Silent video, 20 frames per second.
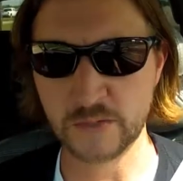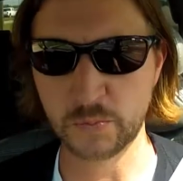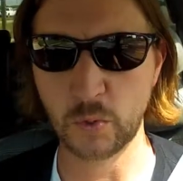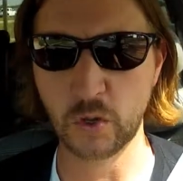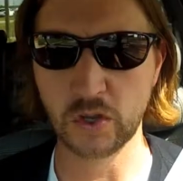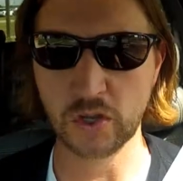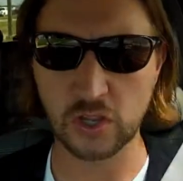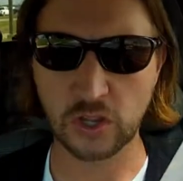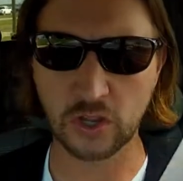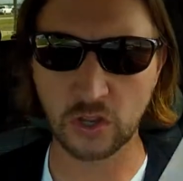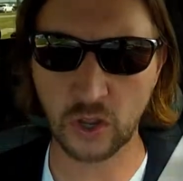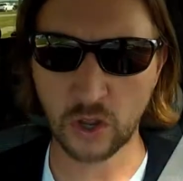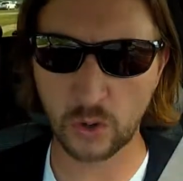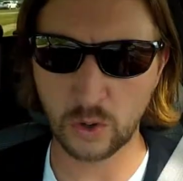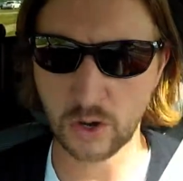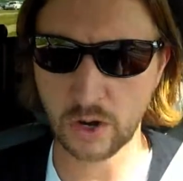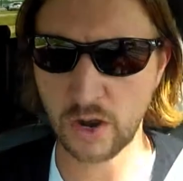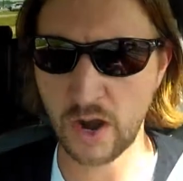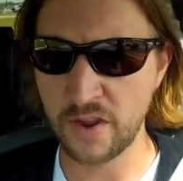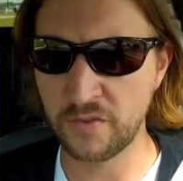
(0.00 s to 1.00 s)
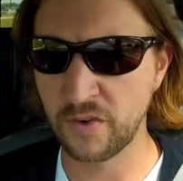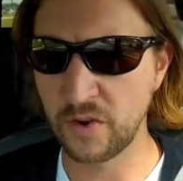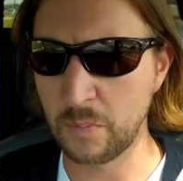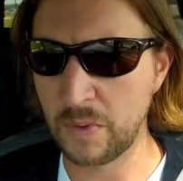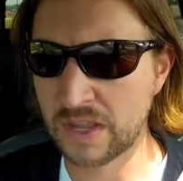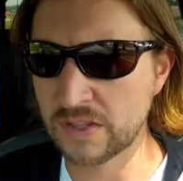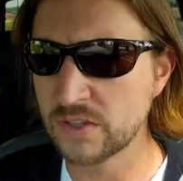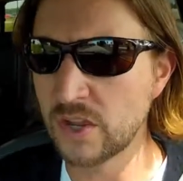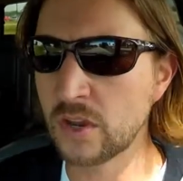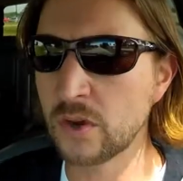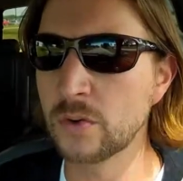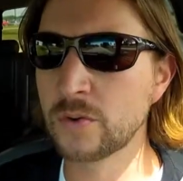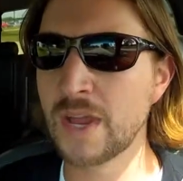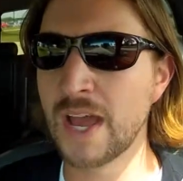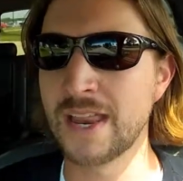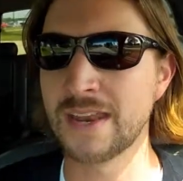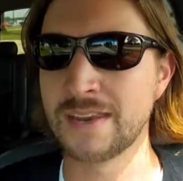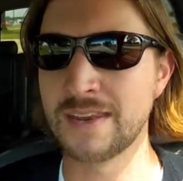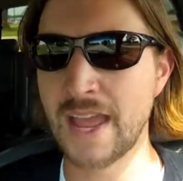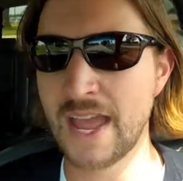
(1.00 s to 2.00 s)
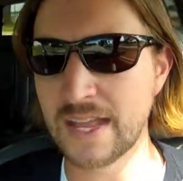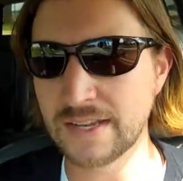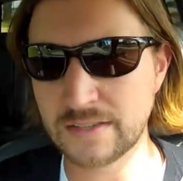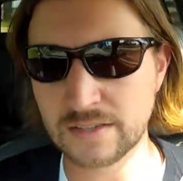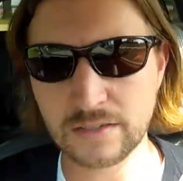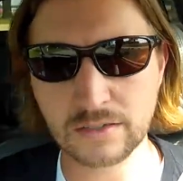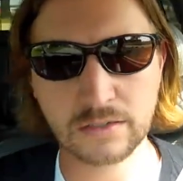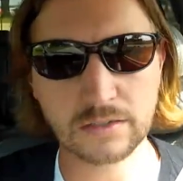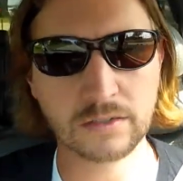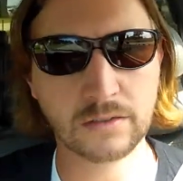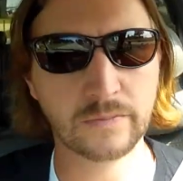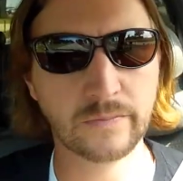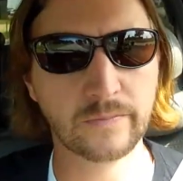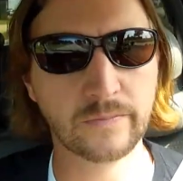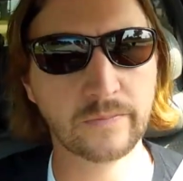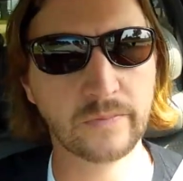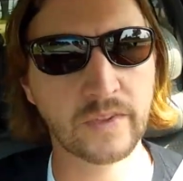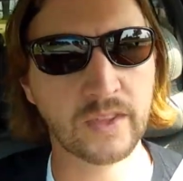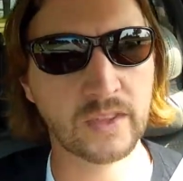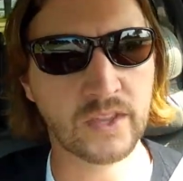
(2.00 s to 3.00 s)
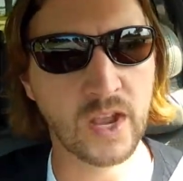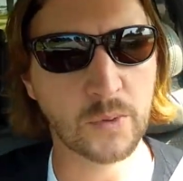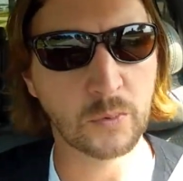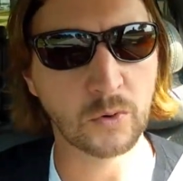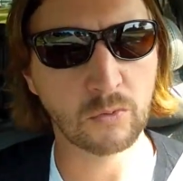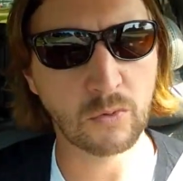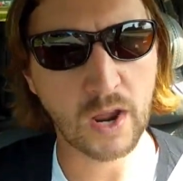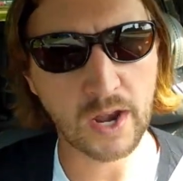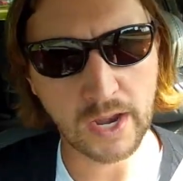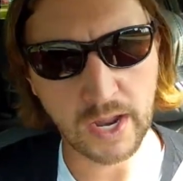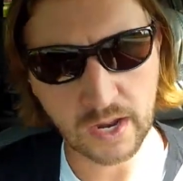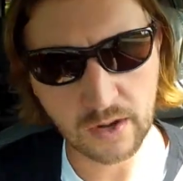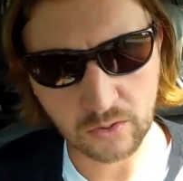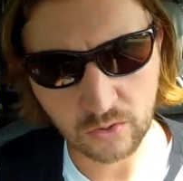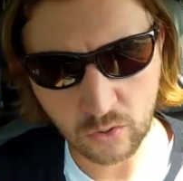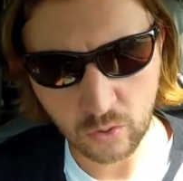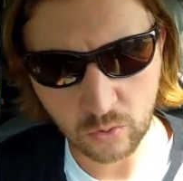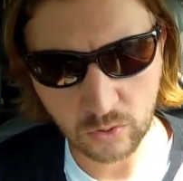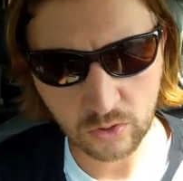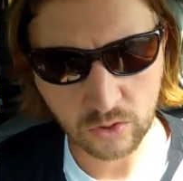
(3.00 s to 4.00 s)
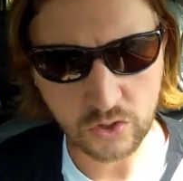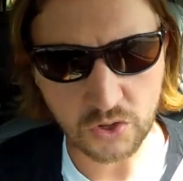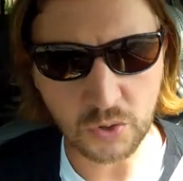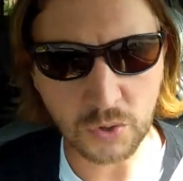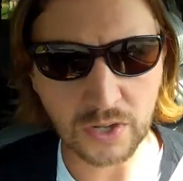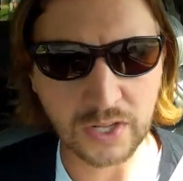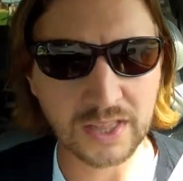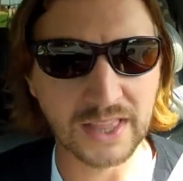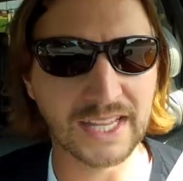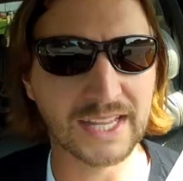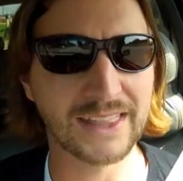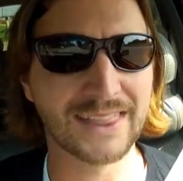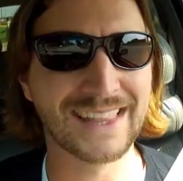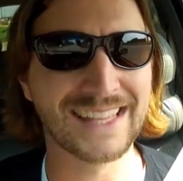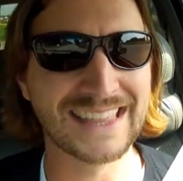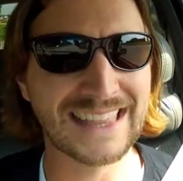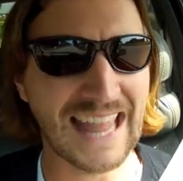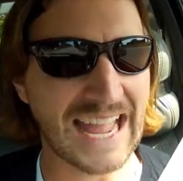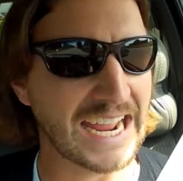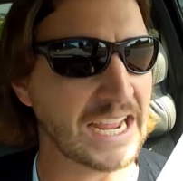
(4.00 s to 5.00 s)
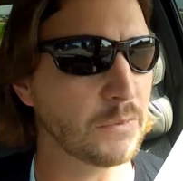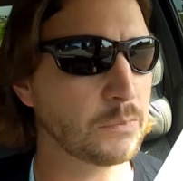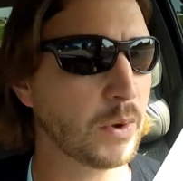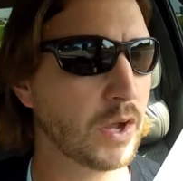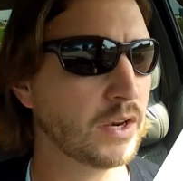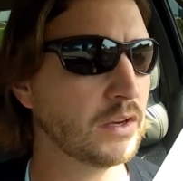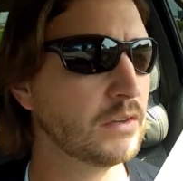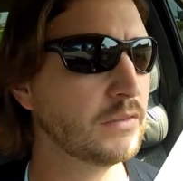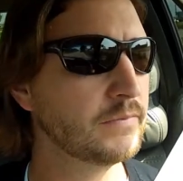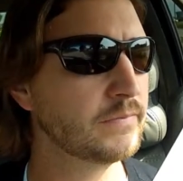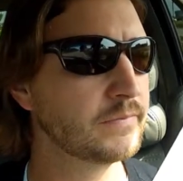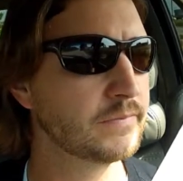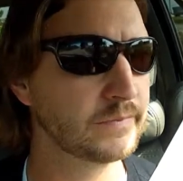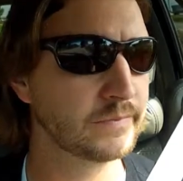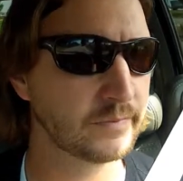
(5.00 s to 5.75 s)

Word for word: Facebook, you can go to our everymansauto.net. In the upper right hand corner, you can click the like button.